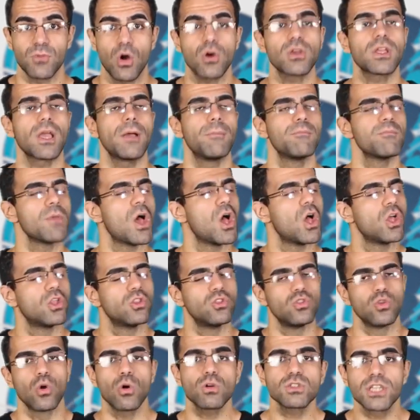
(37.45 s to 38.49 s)
Okay,
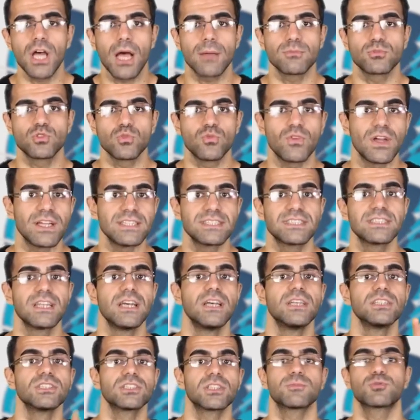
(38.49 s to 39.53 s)
no time to waste.
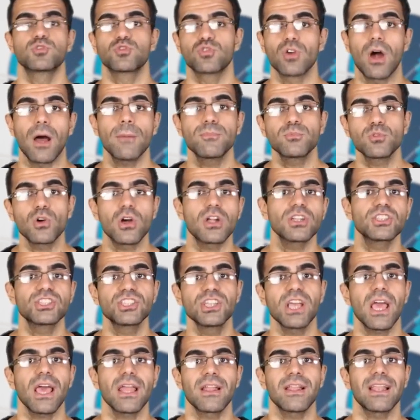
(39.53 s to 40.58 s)
Subscribe to our
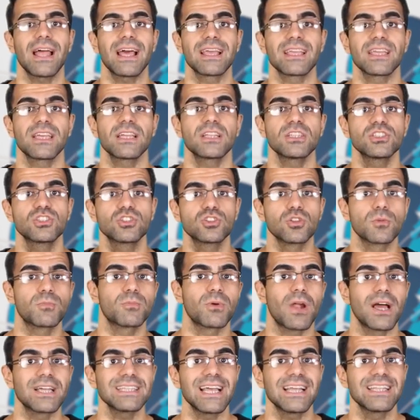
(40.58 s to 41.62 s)
channel and get a
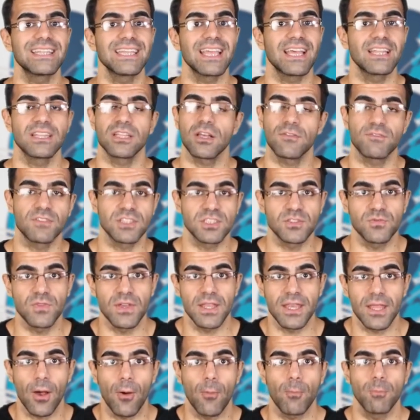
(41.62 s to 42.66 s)
surprise at the end of this
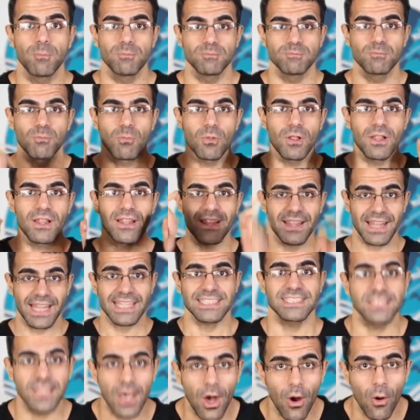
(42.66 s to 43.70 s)
video.
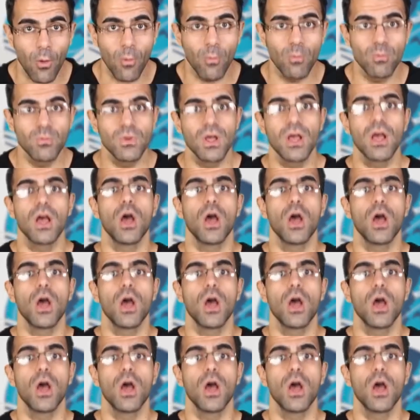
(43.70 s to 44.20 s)
Let's go.